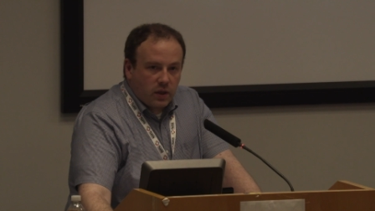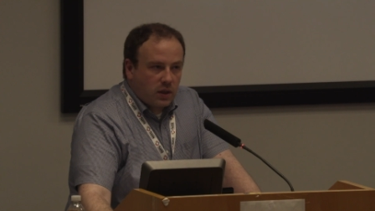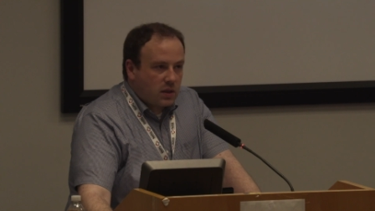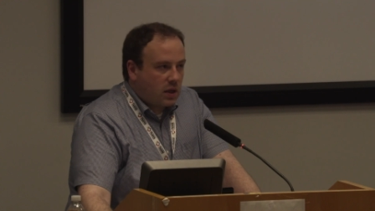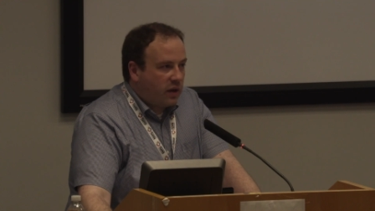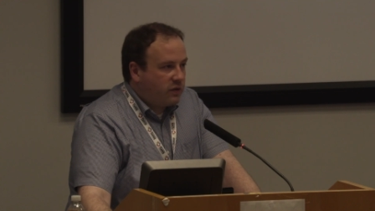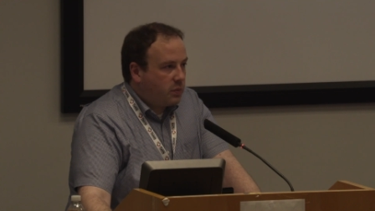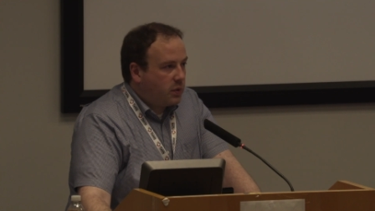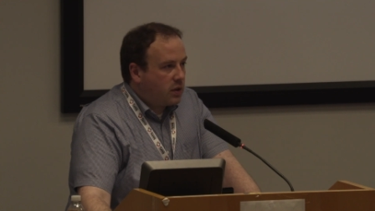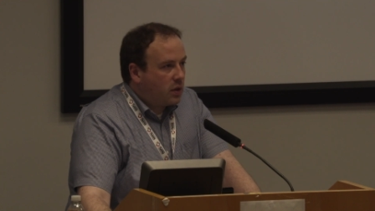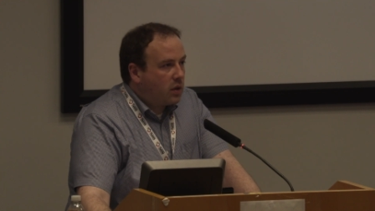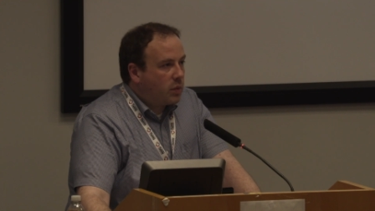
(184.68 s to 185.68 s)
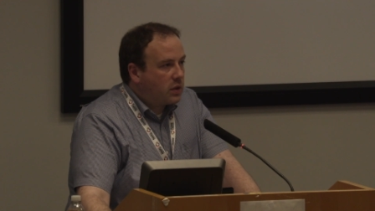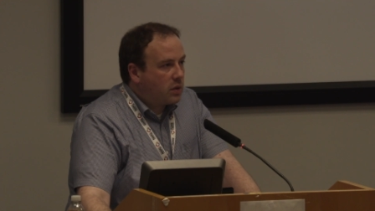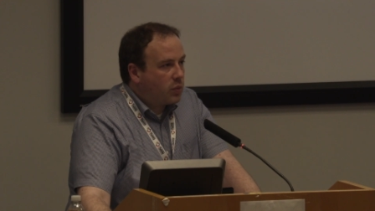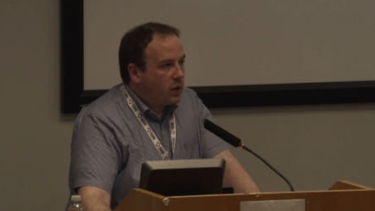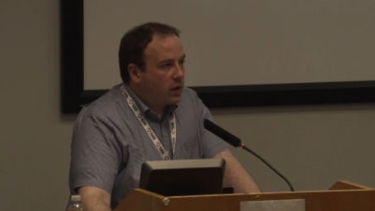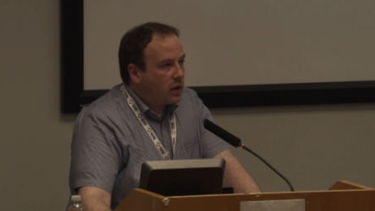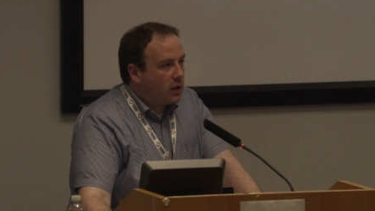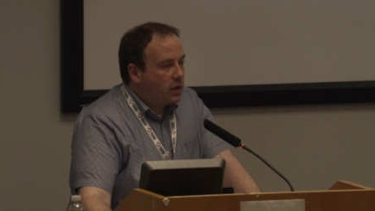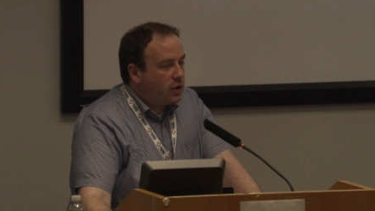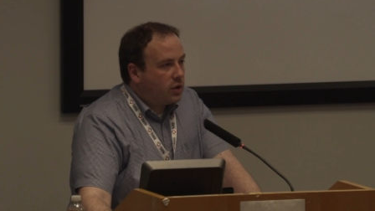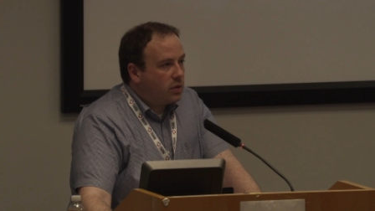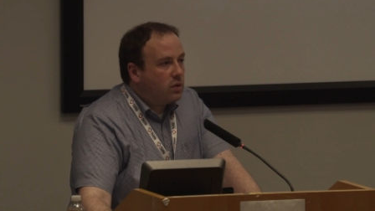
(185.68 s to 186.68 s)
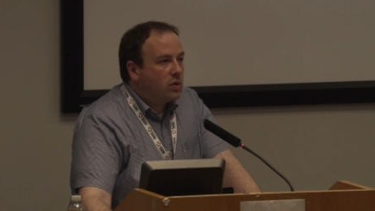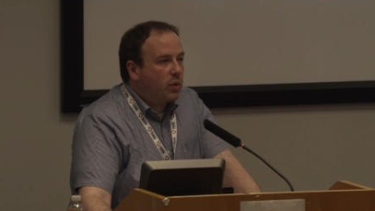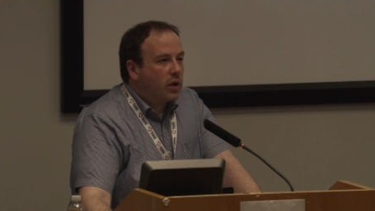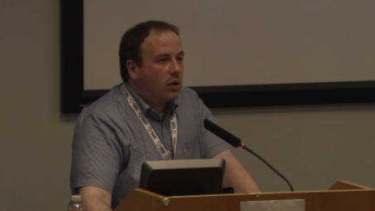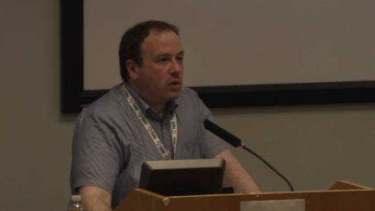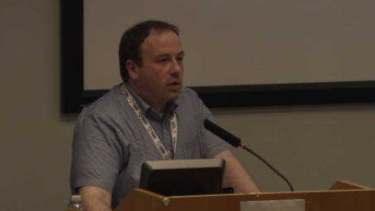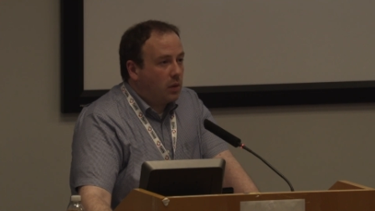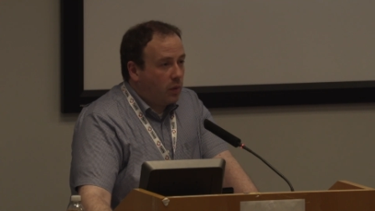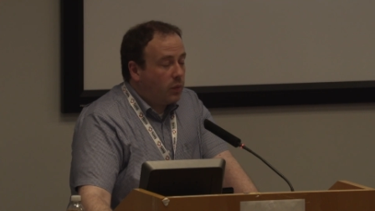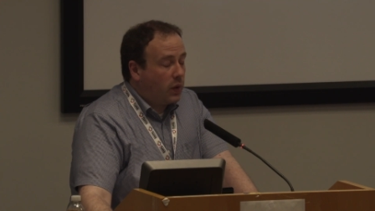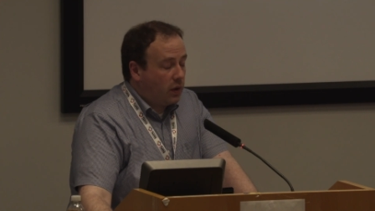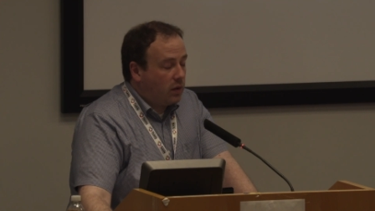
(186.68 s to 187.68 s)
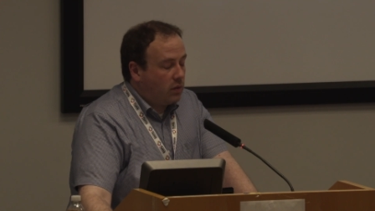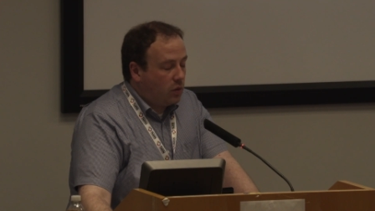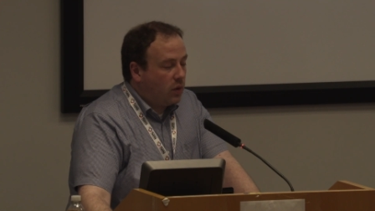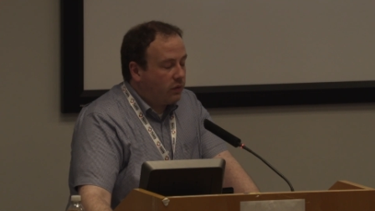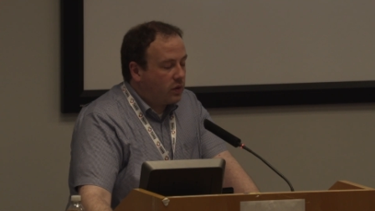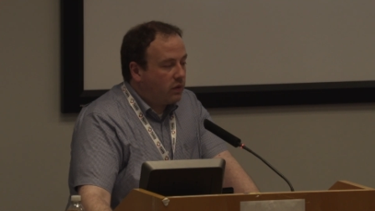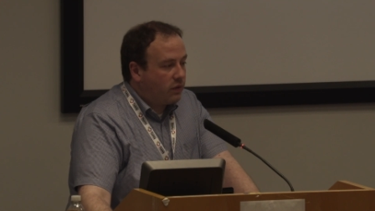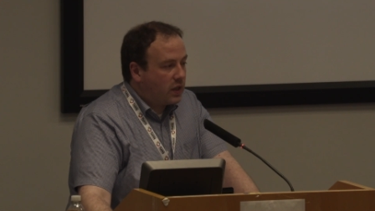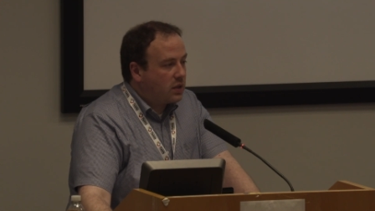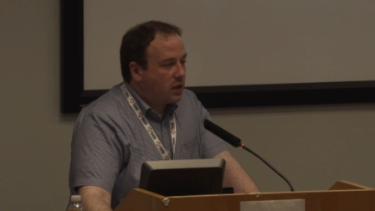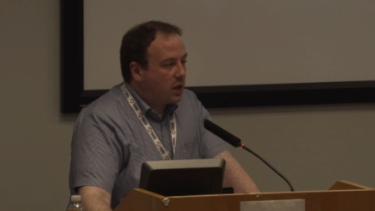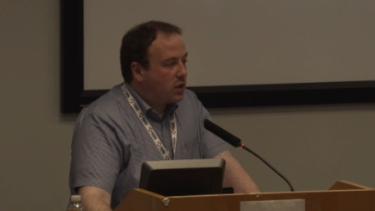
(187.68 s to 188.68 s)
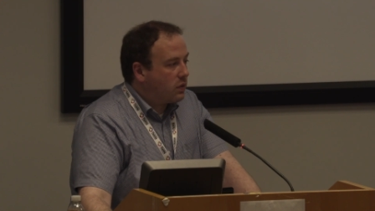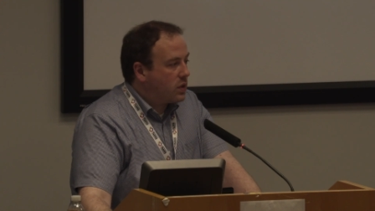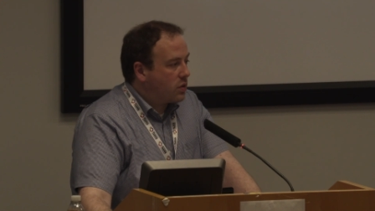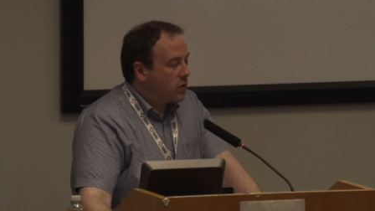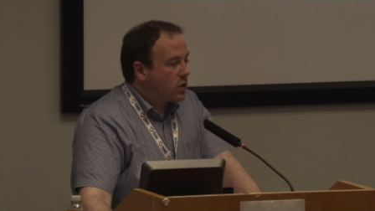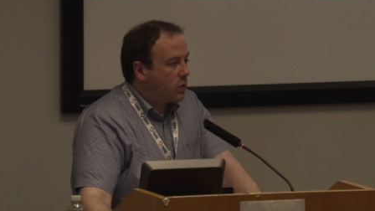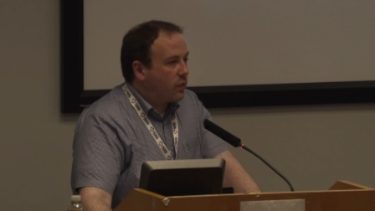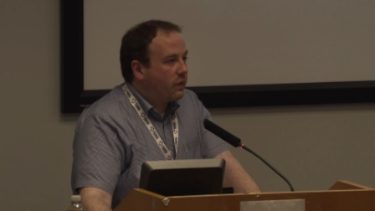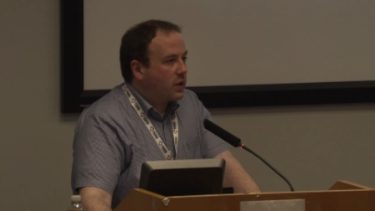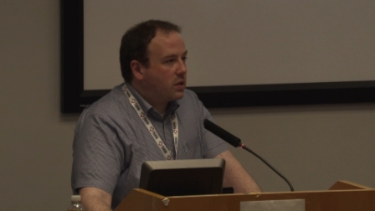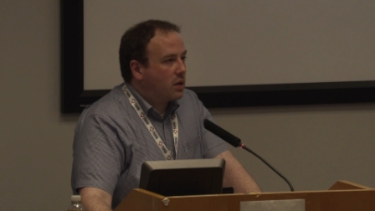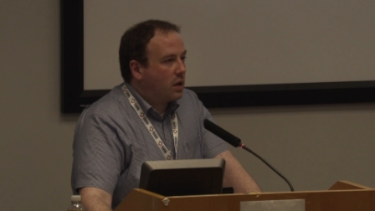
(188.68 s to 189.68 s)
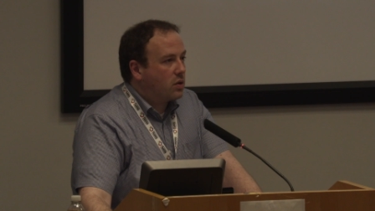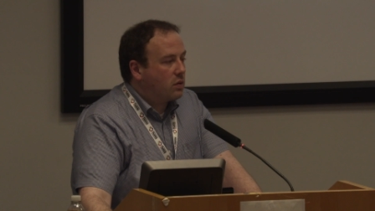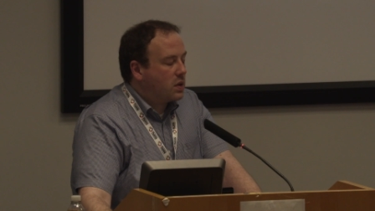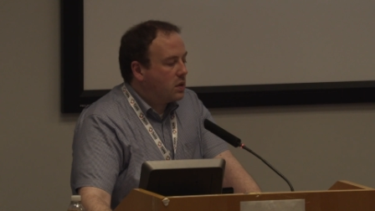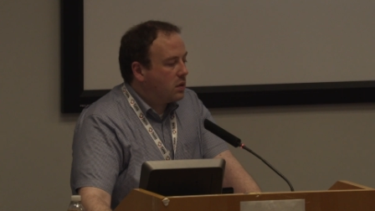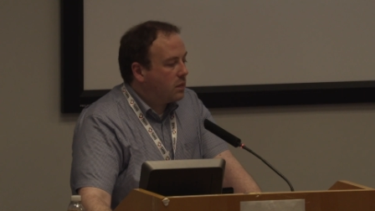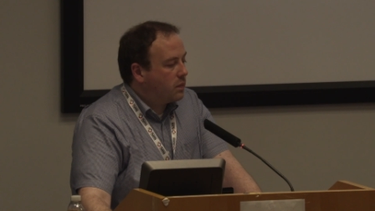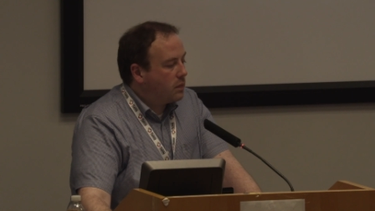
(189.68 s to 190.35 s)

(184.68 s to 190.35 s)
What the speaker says: things that have to be documented by a clinician, no matter by whoever the investigator is or a sub-investigator is.